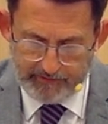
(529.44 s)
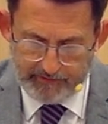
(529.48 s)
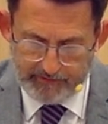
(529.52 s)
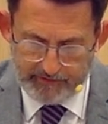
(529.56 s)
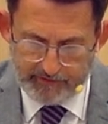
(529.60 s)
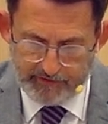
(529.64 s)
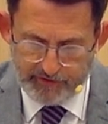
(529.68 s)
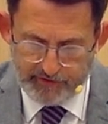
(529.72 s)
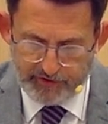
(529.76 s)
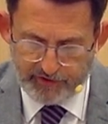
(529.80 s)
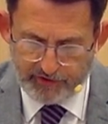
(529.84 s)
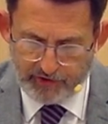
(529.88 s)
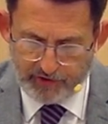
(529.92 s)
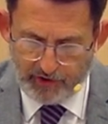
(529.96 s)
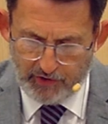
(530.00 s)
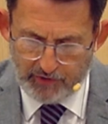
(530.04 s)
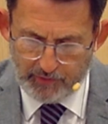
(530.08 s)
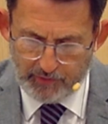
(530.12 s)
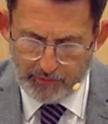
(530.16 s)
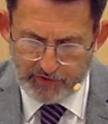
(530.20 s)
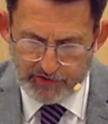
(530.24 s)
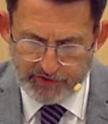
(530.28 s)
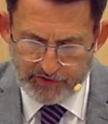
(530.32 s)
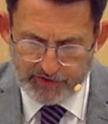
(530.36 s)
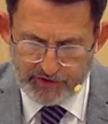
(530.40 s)
The sun
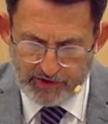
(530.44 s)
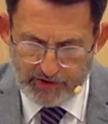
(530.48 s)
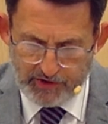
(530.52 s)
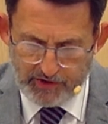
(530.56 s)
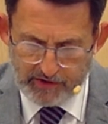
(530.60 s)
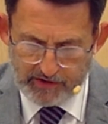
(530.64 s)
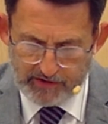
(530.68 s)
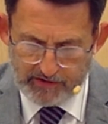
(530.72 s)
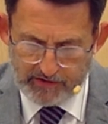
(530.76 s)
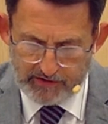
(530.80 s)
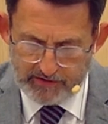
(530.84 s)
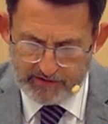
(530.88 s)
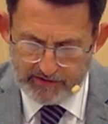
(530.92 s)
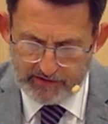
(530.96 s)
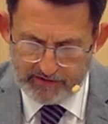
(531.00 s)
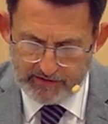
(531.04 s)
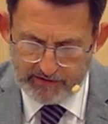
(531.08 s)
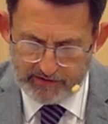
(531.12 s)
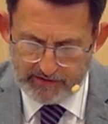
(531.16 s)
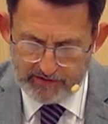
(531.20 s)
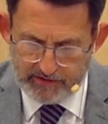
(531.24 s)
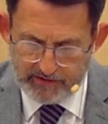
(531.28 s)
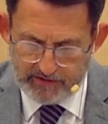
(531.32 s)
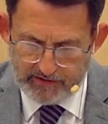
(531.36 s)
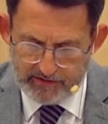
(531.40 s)
was darkened.
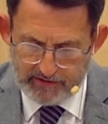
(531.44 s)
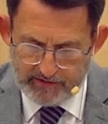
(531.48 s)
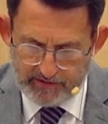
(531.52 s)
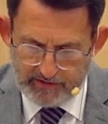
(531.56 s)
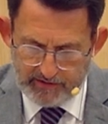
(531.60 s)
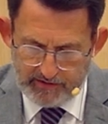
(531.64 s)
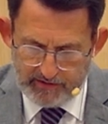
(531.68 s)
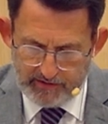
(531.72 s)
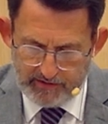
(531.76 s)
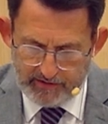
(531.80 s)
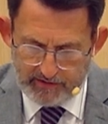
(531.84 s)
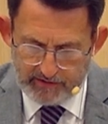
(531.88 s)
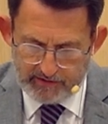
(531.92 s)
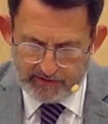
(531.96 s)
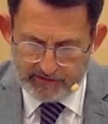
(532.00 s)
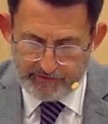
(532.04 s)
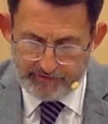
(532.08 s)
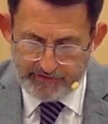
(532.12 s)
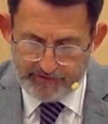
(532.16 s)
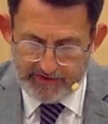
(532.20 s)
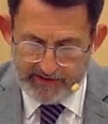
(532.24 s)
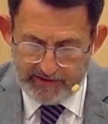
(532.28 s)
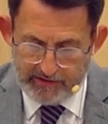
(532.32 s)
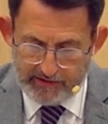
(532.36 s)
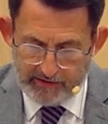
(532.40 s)
The
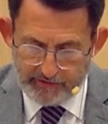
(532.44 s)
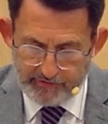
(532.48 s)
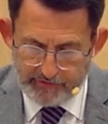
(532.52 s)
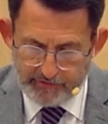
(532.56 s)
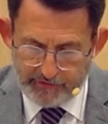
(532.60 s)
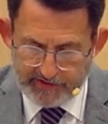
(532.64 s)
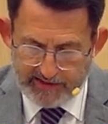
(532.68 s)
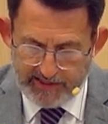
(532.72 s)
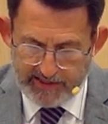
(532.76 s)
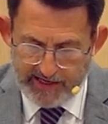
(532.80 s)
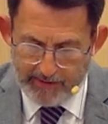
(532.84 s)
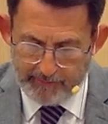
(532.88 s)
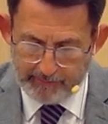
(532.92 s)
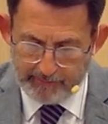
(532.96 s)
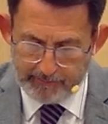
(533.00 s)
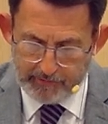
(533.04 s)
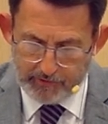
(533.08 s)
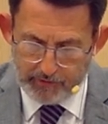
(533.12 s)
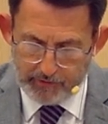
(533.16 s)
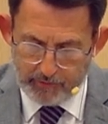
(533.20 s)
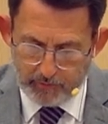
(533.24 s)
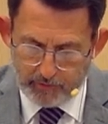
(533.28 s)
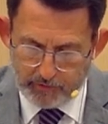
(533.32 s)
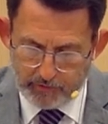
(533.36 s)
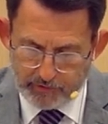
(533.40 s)
veil of the
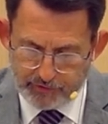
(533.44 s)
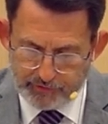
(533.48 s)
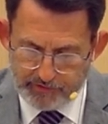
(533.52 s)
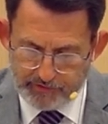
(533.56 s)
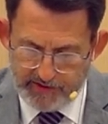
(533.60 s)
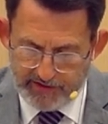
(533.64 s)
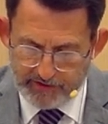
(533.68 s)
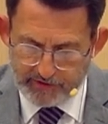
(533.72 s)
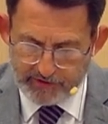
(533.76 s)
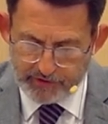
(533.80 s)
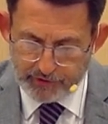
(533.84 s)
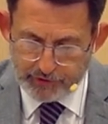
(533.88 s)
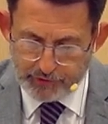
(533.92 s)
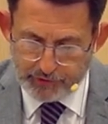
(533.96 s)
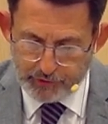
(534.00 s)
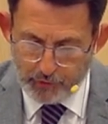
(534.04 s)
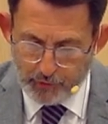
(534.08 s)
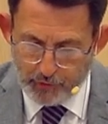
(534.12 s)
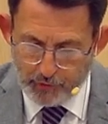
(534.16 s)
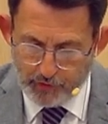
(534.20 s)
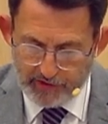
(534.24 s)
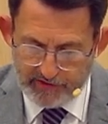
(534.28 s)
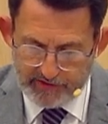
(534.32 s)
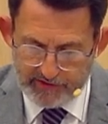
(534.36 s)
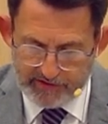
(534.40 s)
temple was rent or
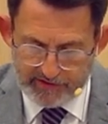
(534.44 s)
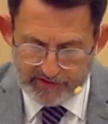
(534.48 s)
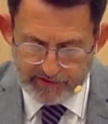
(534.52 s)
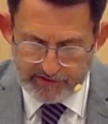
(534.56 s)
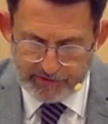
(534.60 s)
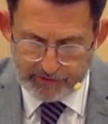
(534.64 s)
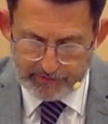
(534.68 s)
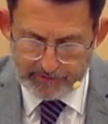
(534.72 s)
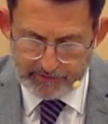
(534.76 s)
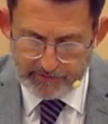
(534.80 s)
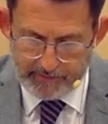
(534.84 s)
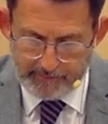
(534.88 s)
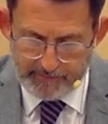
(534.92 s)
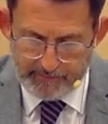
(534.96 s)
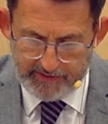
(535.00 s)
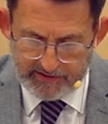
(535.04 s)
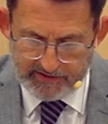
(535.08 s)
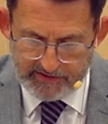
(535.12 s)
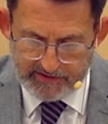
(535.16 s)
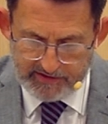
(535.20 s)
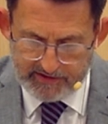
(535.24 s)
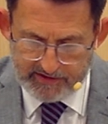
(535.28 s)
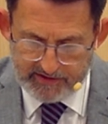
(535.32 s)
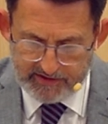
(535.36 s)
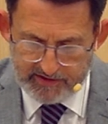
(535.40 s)
torn in the
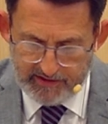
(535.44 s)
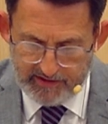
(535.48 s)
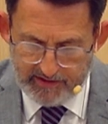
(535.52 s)
midst.